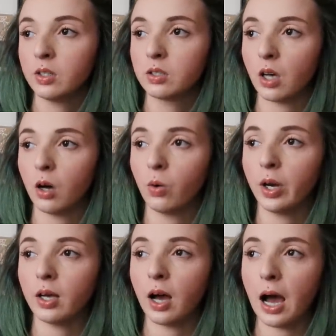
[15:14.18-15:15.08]

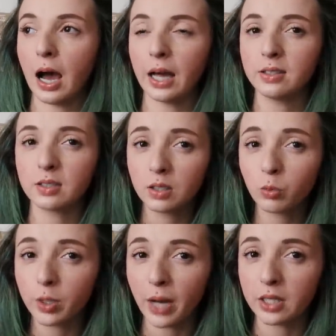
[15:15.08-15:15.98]
So I
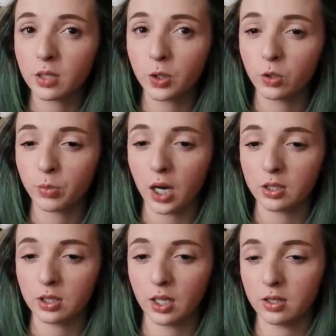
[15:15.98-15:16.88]
did want to buy some of those
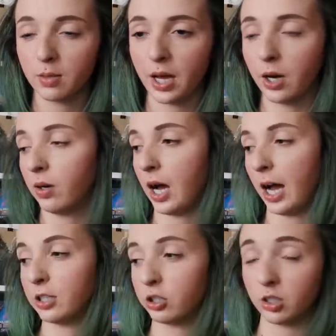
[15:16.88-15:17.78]
products to test them out.
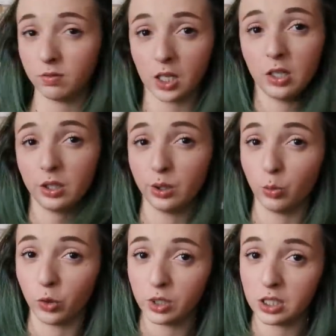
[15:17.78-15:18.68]
I should have done a little
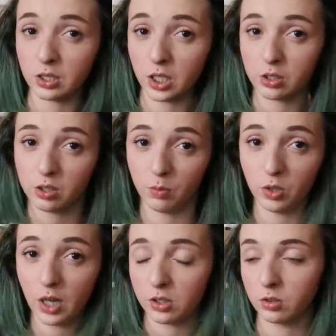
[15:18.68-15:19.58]
more research. Some
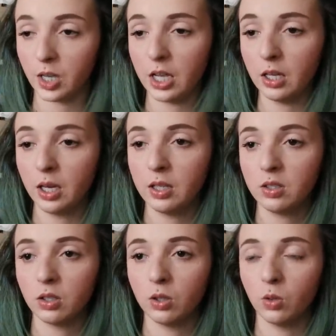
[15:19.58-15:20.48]
of you guys are right.
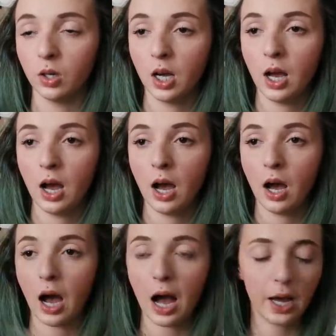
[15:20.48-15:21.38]
So
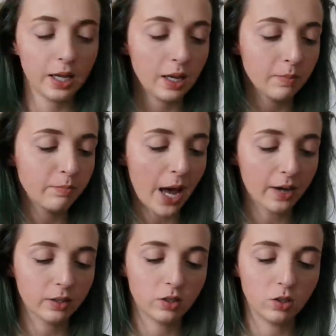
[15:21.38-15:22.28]
I am
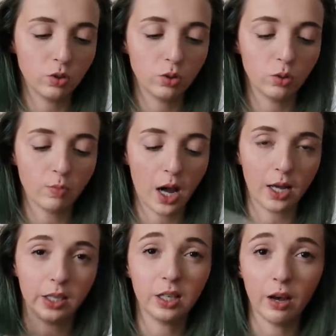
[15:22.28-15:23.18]
back to
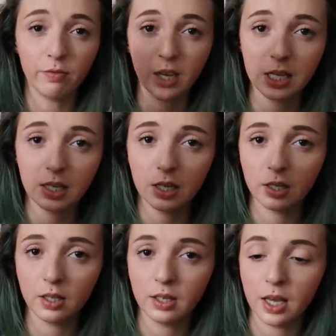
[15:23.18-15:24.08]
my
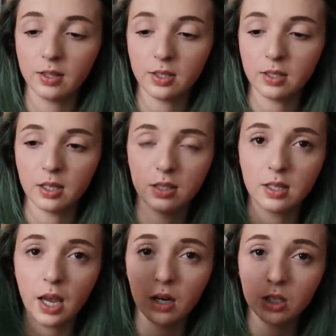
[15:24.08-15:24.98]
Aveda, and this
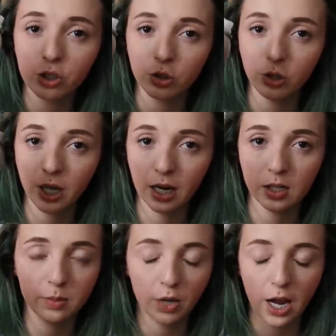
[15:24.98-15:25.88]
is air control
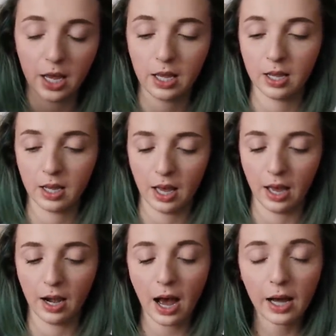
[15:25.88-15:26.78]
hairspray.
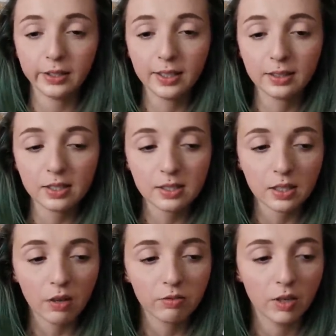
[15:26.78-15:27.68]
And I like this
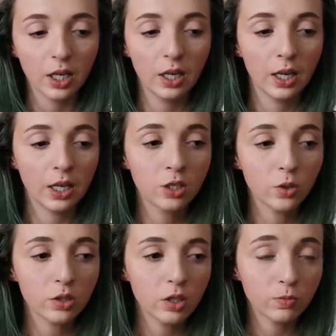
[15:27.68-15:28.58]
stuff. It
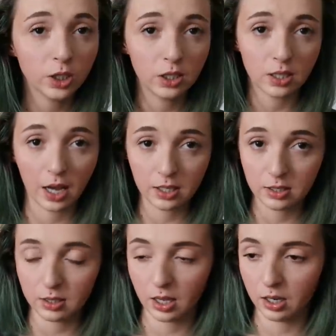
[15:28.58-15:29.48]
goes on really
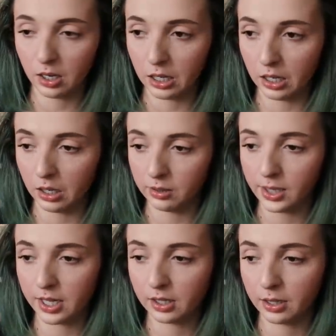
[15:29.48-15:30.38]
nice, and
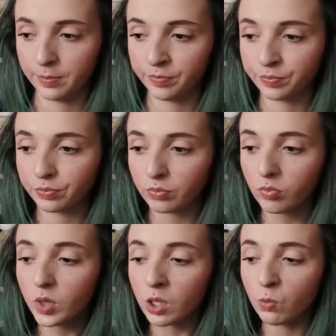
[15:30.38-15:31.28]
like
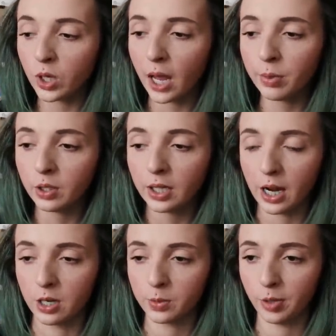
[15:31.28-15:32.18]
when I put on
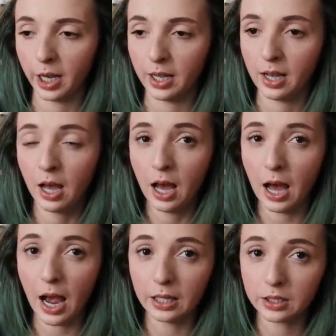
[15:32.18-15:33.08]
hairspray,
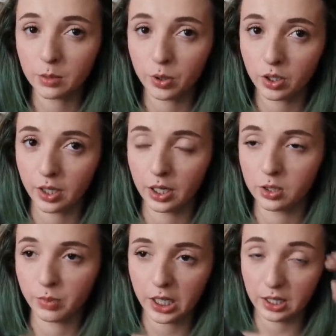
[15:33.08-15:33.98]
I like to put on
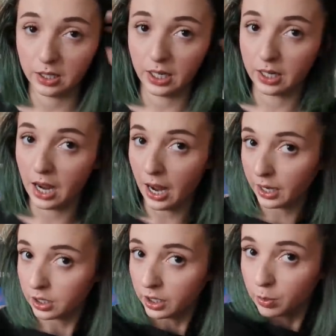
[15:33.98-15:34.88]
hairspray that like
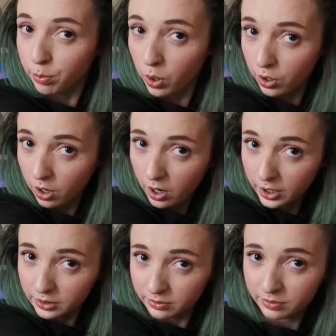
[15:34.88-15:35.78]
I can like put
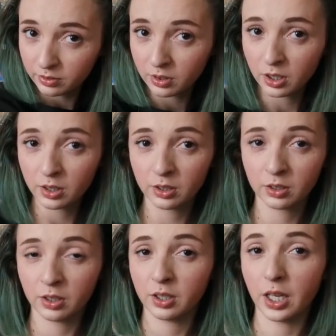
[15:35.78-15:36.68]
on
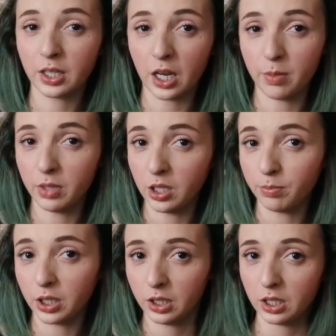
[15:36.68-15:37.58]
and kind of
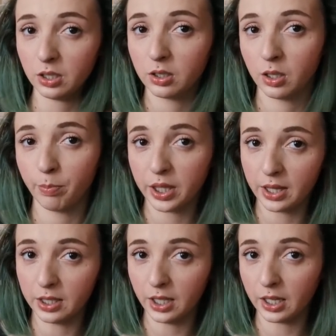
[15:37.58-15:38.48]
manipulate, but
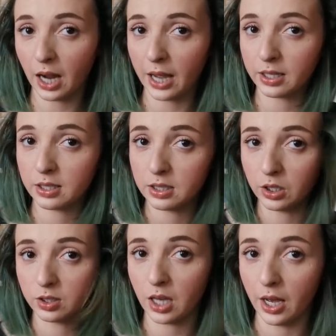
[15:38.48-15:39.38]
then like I can
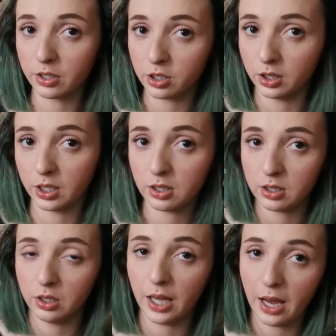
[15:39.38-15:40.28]
still touch and like
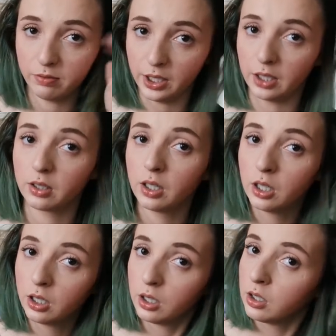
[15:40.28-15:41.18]
still have like
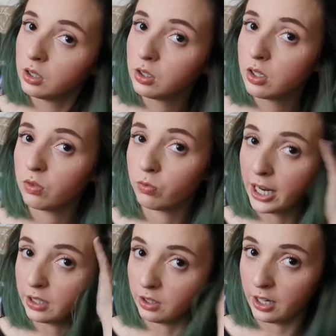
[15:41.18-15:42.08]

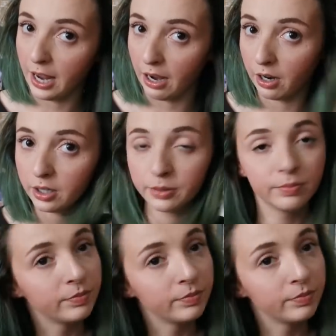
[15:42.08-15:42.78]
regular hair